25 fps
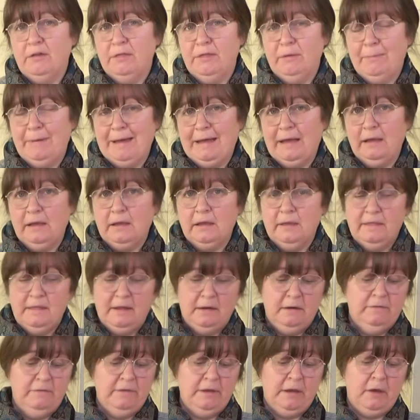on the back. And
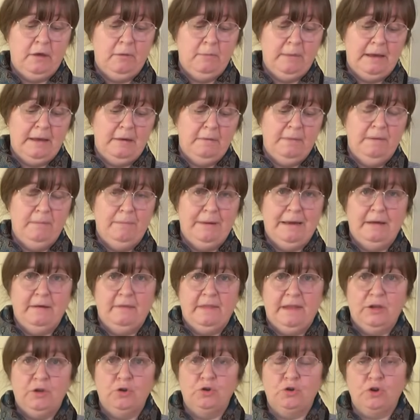then if they come out on the back,
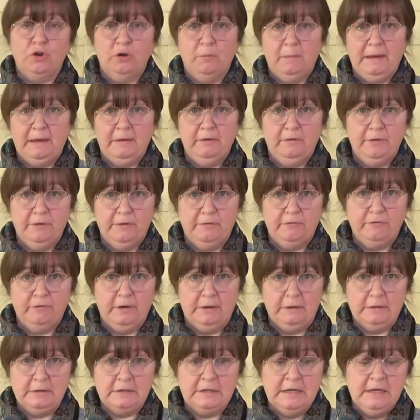they could come out on the
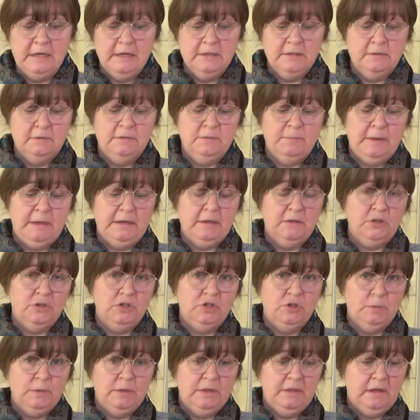front. So it's better to
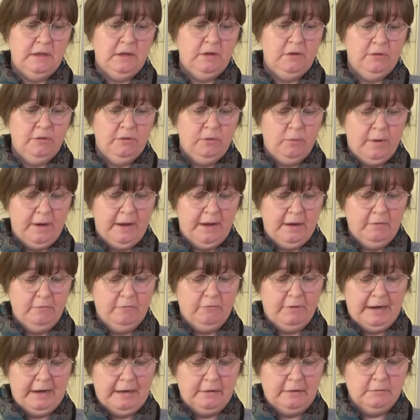do it the other way
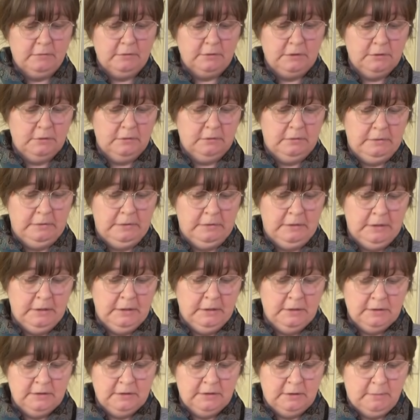round.
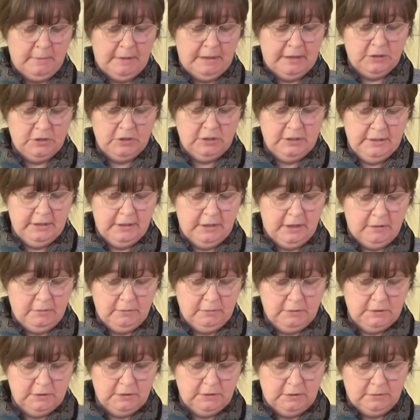So I'm actually going
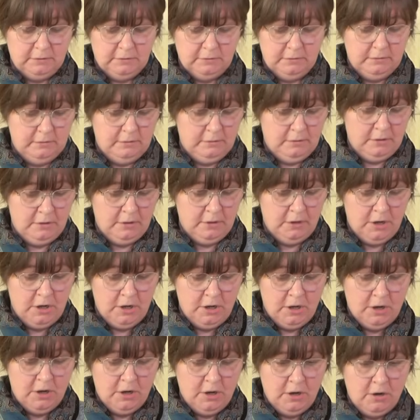to
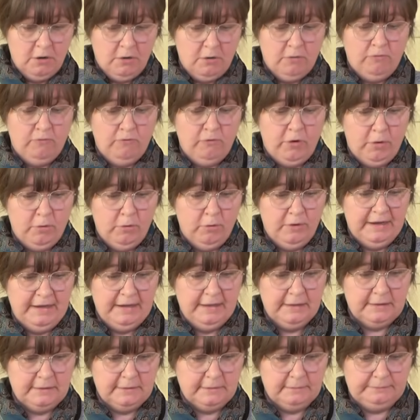roll
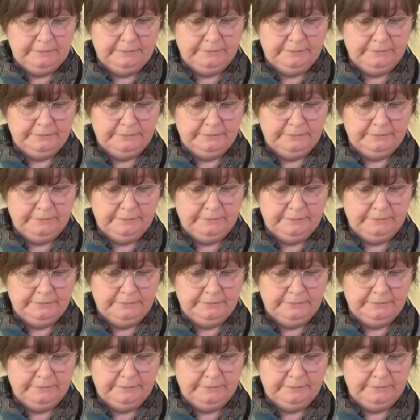it